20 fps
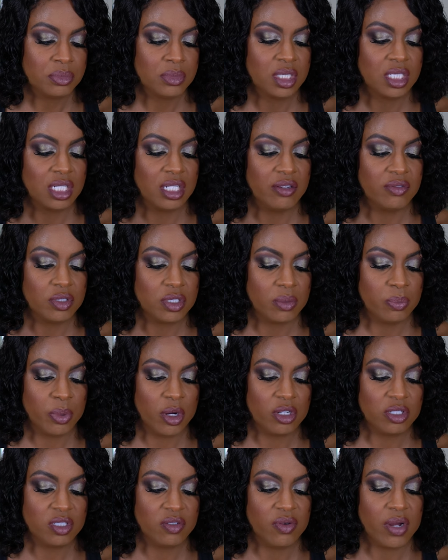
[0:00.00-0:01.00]
Delivers a
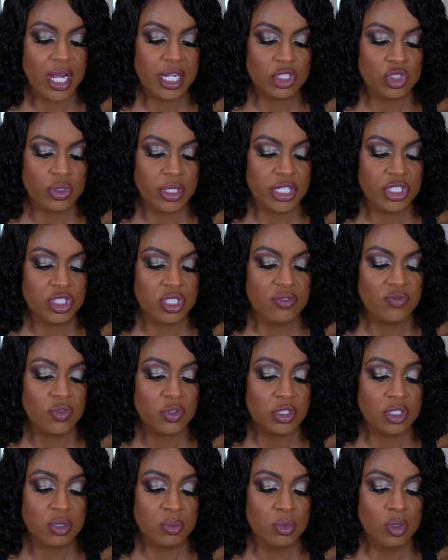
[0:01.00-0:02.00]
burst of hydration
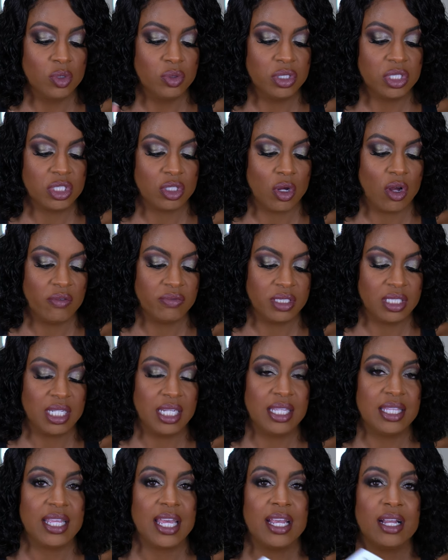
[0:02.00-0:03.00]
for smooth, soft
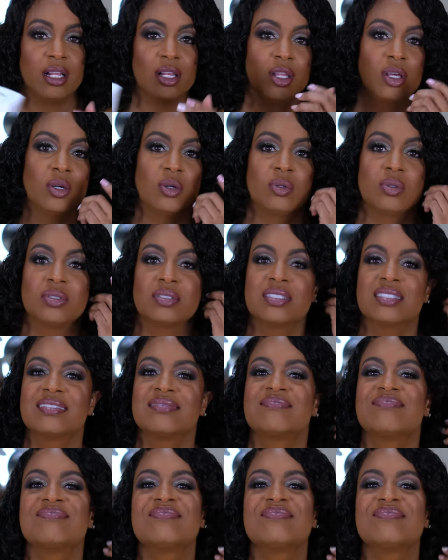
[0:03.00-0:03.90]
skin that glows.